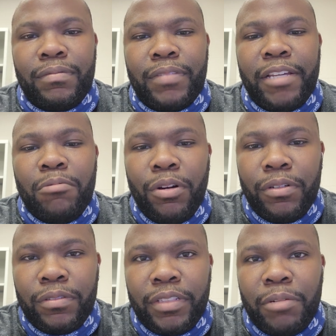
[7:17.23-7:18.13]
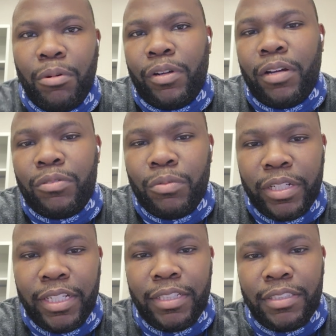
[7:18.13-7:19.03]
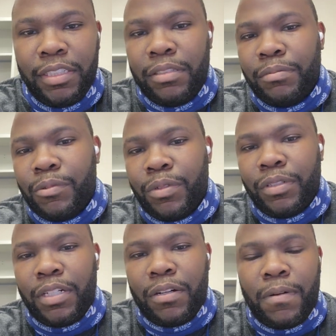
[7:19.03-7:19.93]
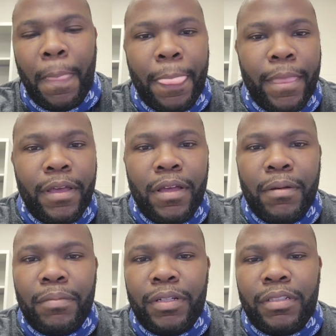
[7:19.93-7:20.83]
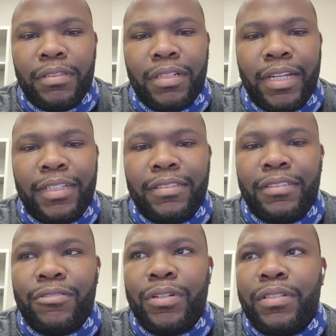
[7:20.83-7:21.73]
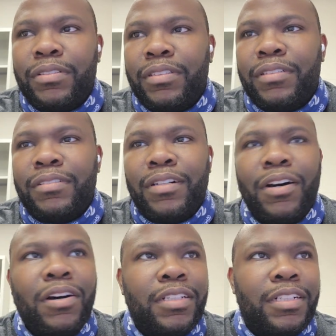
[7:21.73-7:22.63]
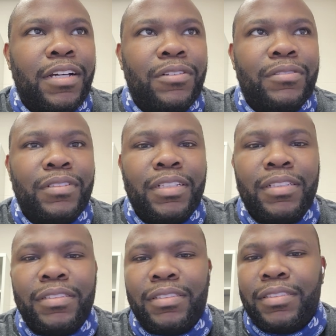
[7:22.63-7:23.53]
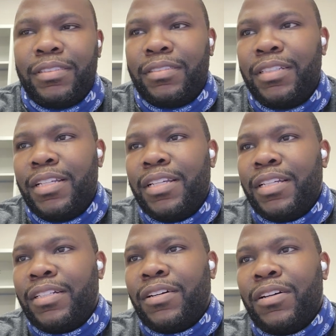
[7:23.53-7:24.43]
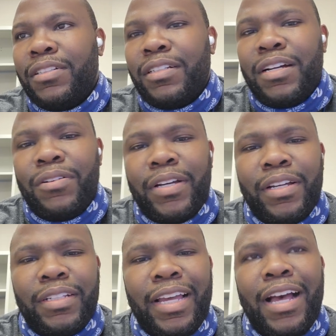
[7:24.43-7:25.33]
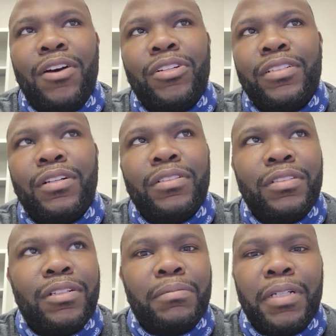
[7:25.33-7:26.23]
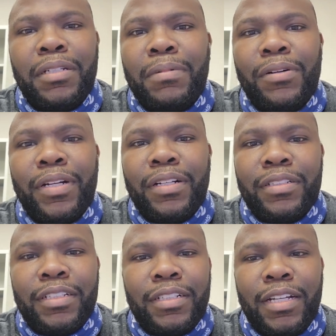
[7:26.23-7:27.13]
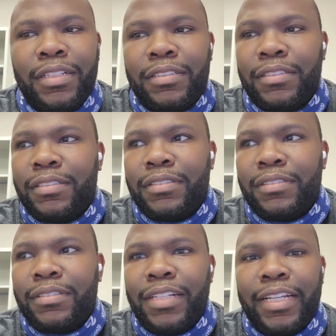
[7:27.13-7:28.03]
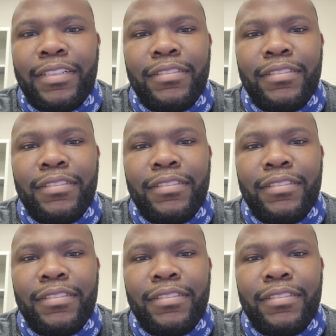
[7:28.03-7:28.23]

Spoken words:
work. They work out the way they intend them to work out. But, like, calling out this and calling out, like, how can y'all talk bad about Eric DeCosta? Like,